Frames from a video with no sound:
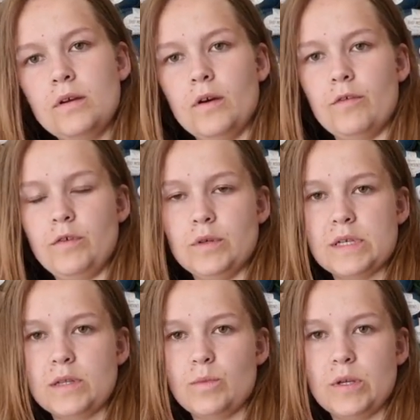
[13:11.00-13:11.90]
a few
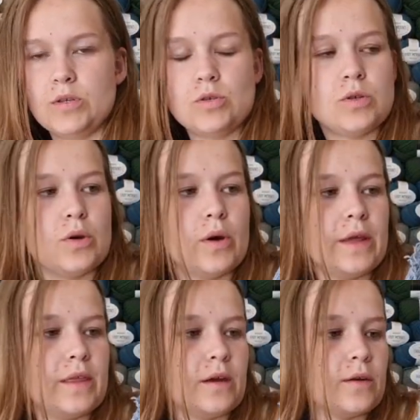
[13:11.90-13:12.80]
centimeters to go I
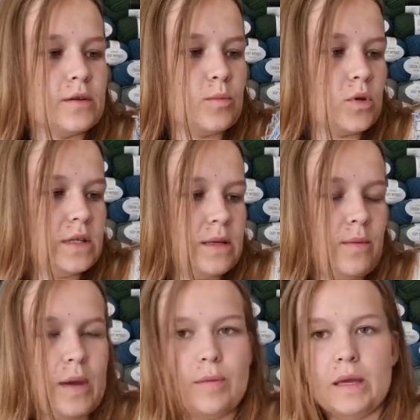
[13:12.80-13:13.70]
think on the body,
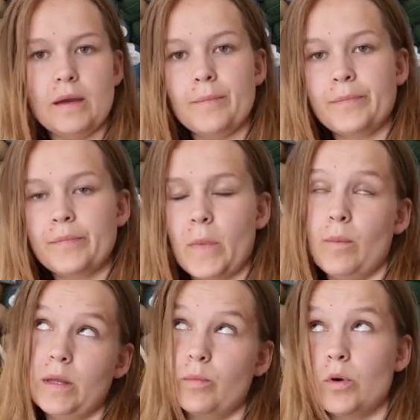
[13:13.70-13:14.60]
maybe a
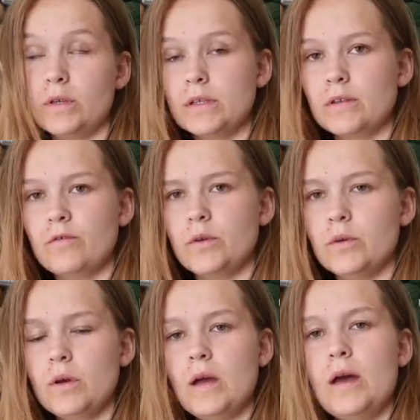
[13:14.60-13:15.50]
bit more than a
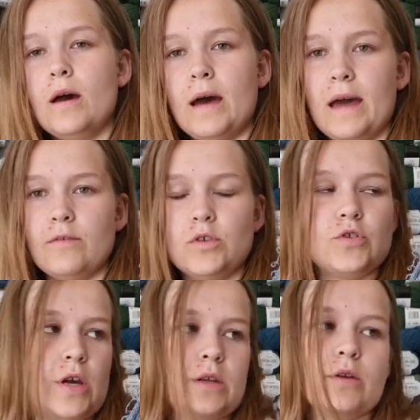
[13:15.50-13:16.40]
few. I have to
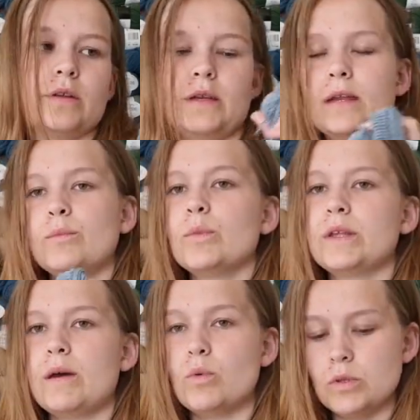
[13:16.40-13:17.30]
try it on again but
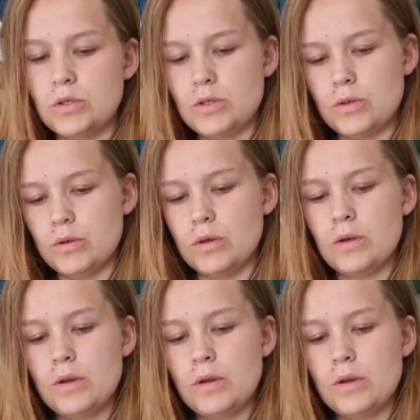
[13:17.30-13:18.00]
I want to